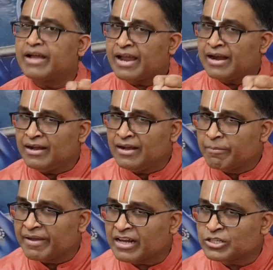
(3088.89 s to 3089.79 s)
held
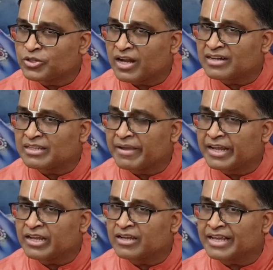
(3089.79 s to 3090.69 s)
by Arjuna at the
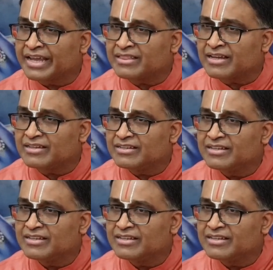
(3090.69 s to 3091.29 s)
beginning of the Gita,